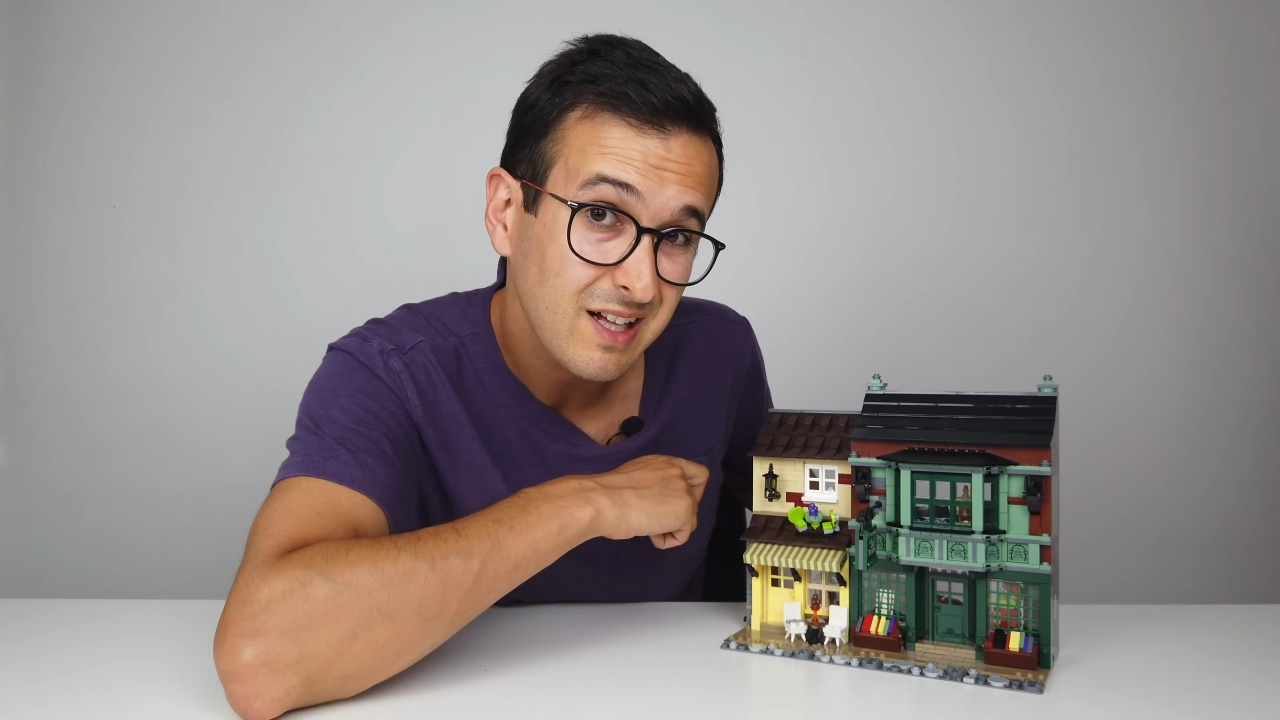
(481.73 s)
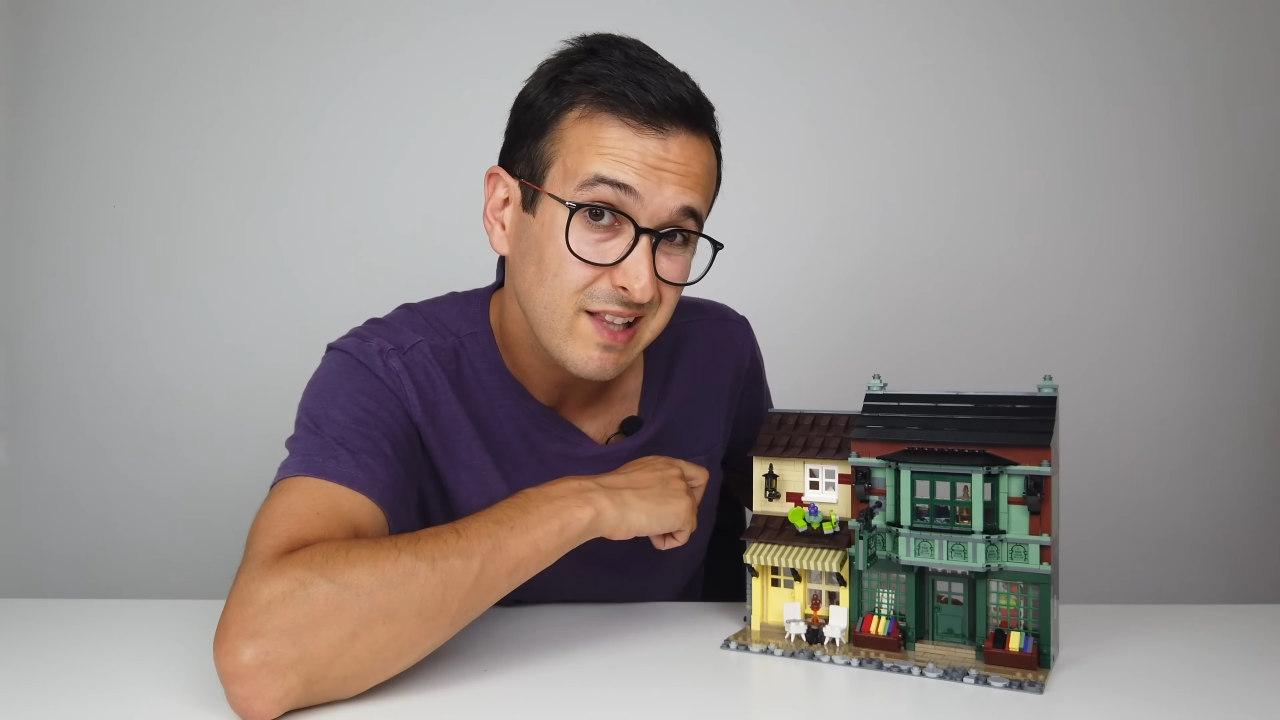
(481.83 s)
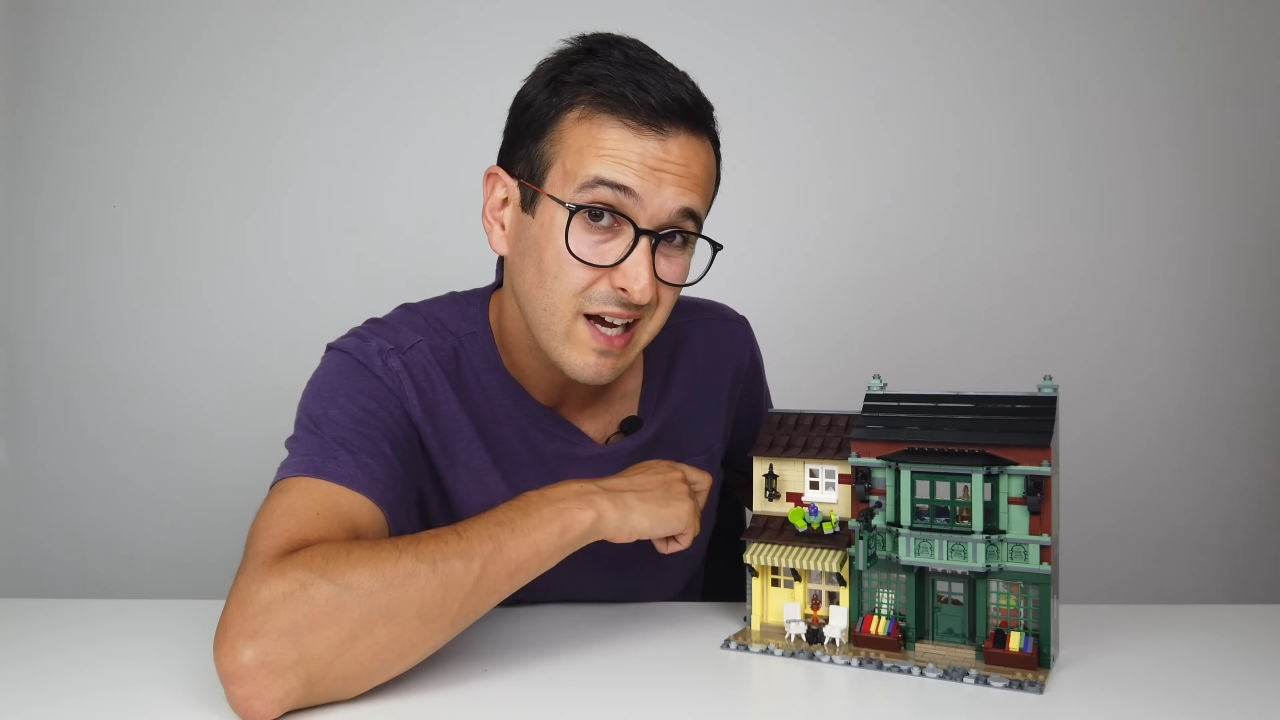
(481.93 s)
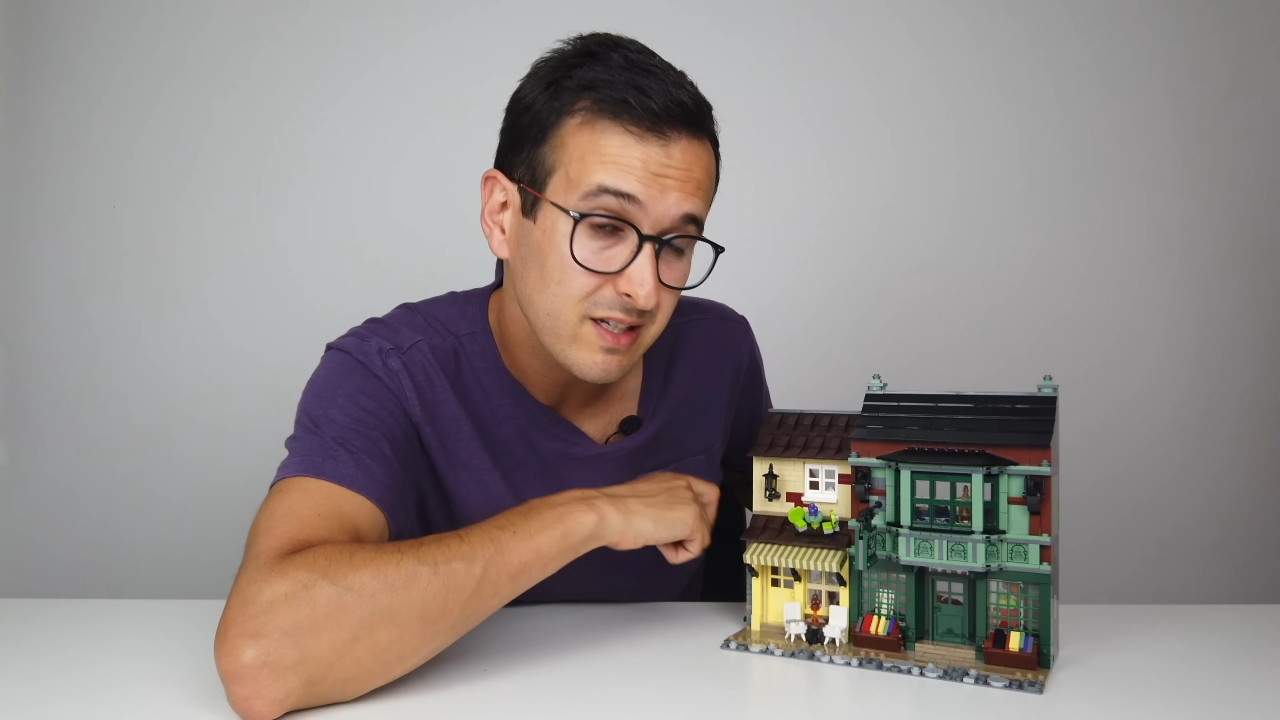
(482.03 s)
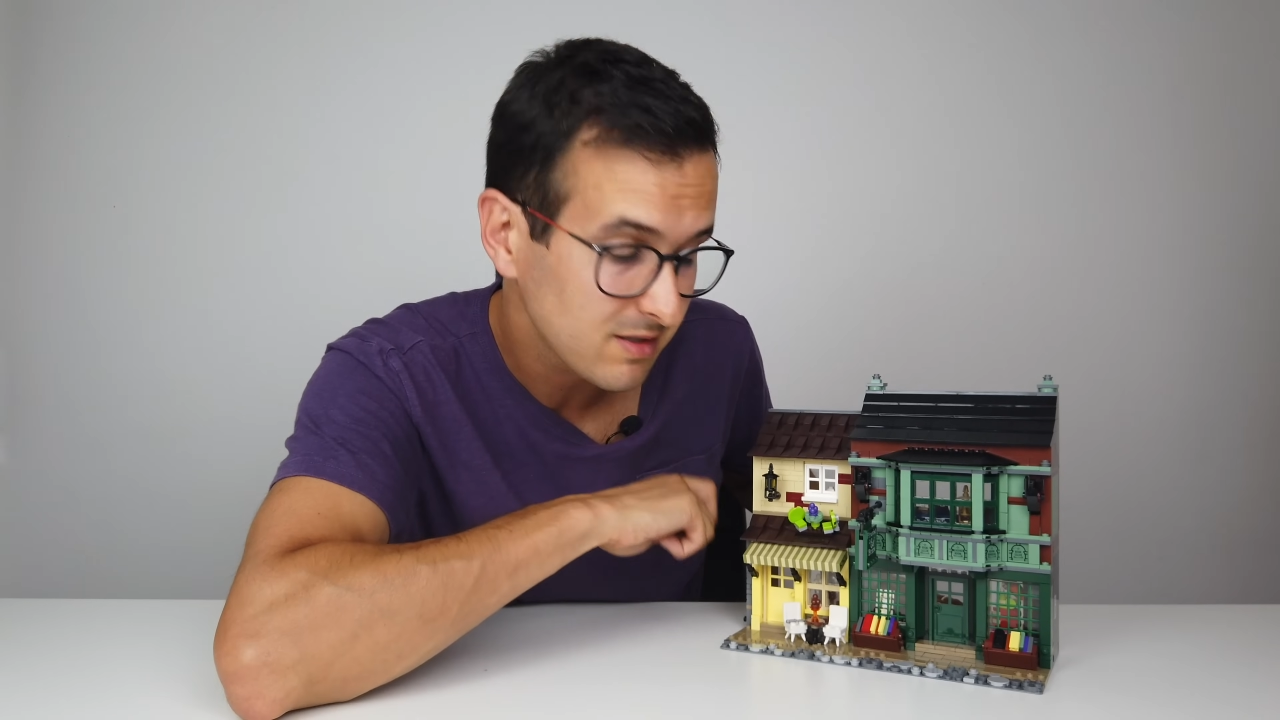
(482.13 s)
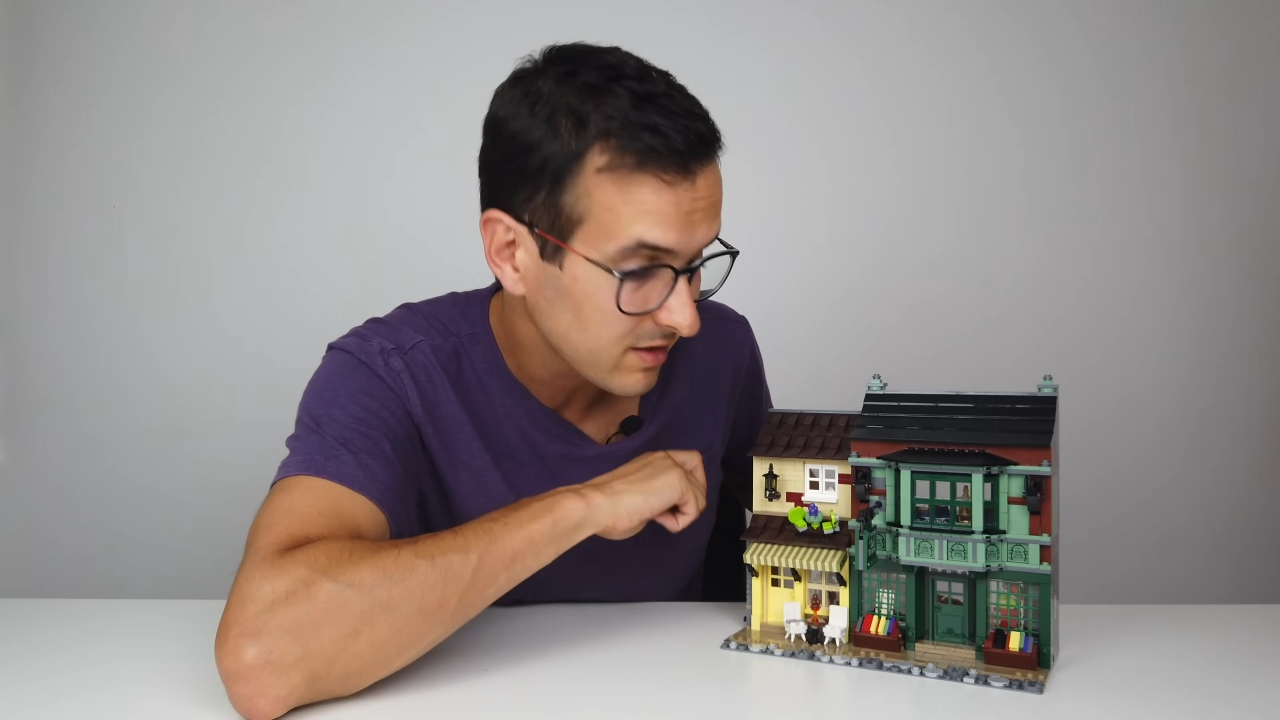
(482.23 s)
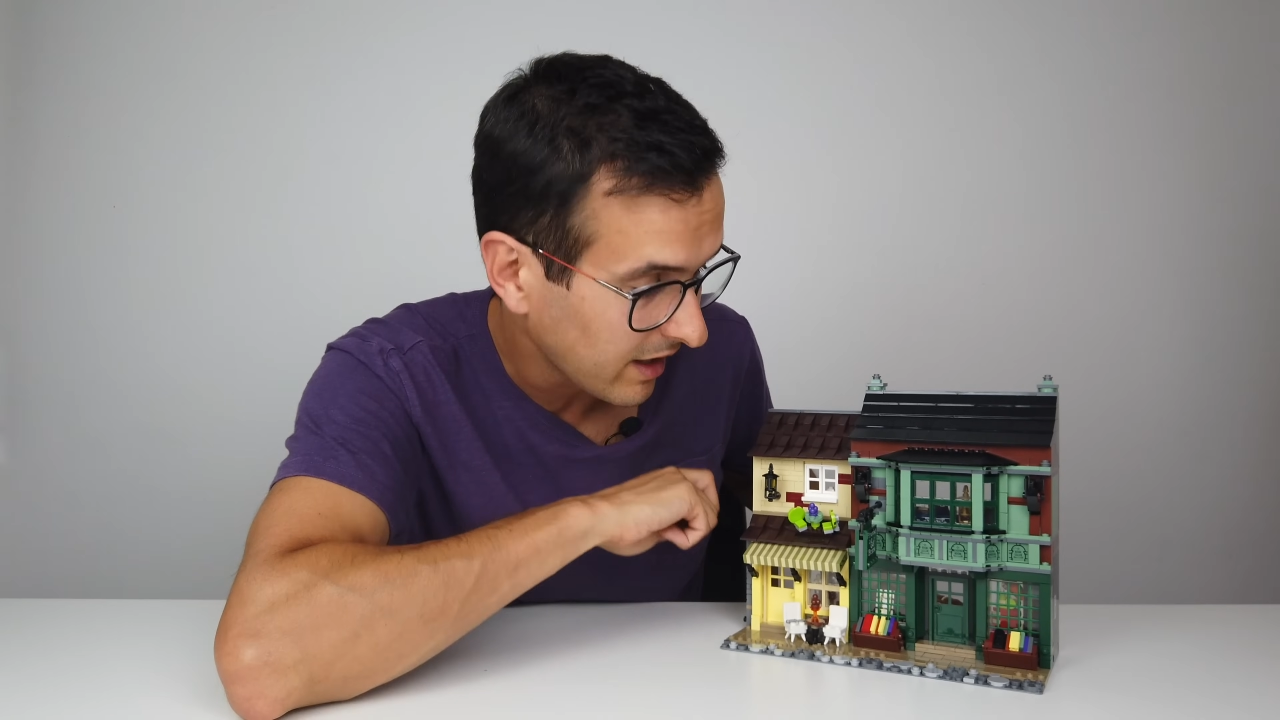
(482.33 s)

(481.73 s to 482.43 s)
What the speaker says: glass